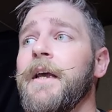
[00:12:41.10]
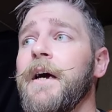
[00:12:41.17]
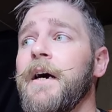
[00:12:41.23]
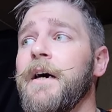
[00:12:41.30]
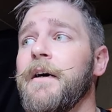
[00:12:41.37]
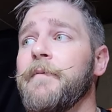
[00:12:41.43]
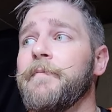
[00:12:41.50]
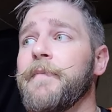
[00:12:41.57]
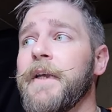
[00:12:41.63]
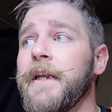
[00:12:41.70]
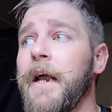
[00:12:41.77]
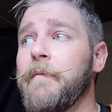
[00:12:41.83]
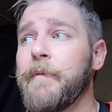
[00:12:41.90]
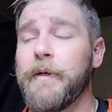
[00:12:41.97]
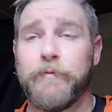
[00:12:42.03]
Um, and
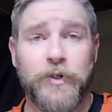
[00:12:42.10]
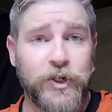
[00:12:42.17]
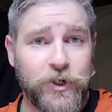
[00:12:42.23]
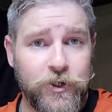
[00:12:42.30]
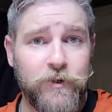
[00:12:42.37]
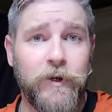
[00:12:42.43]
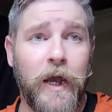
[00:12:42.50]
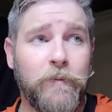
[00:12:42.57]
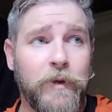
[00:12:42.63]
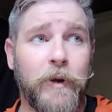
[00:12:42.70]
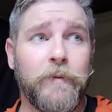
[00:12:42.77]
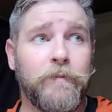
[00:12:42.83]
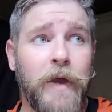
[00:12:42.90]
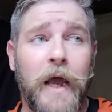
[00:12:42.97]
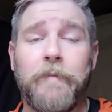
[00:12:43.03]
I'm going to shoot, I'm
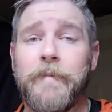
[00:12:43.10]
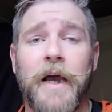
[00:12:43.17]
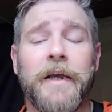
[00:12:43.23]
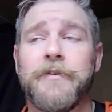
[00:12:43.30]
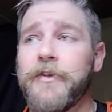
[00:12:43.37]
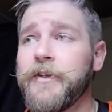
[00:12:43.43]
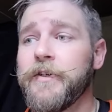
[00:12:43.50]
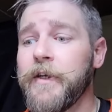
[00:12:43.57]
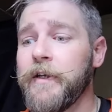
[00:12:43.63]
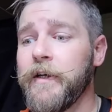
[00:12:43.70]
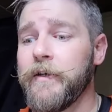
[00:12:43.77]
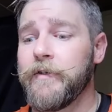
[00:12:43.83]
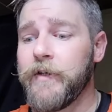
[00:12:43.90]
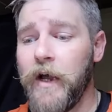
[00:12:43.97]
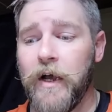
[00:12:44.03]
going to, I'm not just going
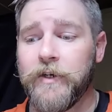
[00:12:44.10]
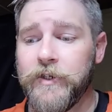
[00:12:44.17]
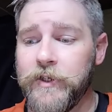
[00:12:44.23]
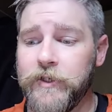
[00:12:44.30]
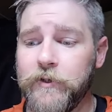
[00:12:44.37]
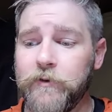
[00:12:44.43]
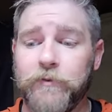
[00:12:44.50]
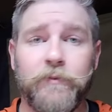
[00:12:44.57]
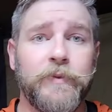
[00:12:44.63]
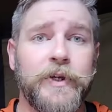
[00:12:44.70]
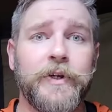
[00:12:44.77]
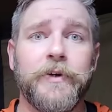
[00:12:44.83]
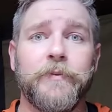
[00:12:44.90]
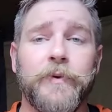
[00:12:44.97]
to talk to you from here.